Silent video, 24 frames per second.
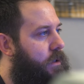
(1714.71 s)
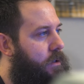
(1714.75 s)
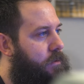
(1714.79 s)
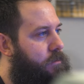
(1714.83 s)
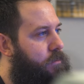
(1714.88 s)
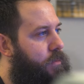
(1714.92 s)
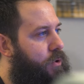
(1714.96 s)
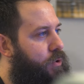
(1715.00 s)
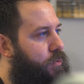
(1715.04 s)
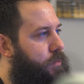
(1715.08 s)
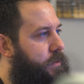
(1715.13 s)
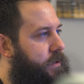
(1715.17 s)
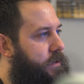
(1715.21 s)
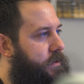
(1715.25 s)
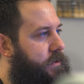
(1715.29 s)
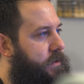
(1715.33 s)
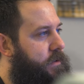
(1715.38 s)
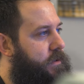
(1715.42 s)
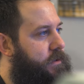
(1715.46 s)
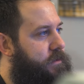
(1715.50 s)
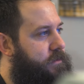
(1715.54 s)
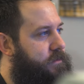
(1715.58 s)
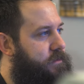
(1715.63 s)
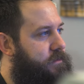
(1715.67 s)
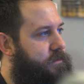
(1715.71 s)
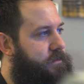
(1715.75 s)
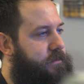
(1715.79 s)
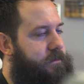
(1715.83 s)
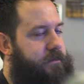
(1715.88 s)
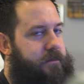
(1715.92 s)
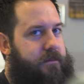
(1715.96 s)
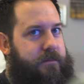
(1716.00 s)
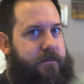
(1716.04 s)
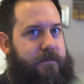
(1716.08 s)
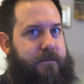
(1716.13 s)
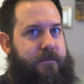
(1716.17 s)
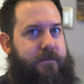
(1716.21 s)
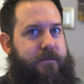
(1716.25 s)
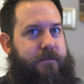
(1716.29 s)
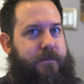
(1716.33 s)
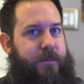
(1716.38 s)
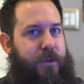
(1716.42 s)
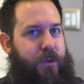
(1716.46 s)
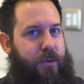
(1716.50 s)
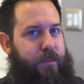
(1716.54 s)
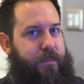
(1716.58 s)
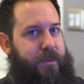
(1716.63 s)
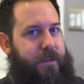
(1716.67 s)
a moment.
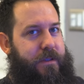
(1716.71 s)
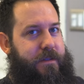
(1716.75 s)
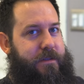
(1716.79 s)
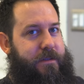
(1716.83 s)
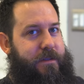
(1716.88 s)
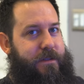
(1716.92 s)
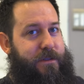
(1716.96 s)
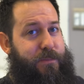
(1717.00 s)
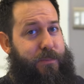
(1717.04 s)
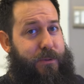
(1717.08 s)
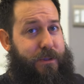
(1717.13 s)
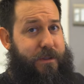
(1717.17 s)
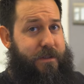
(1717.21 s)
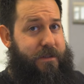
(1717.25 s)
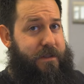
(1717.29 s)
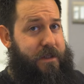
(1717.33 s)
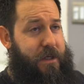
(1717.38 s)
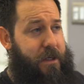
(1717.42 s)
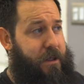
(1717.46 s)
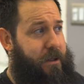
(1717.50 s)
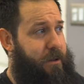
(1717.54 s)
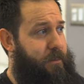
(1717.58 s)
Your PC's being set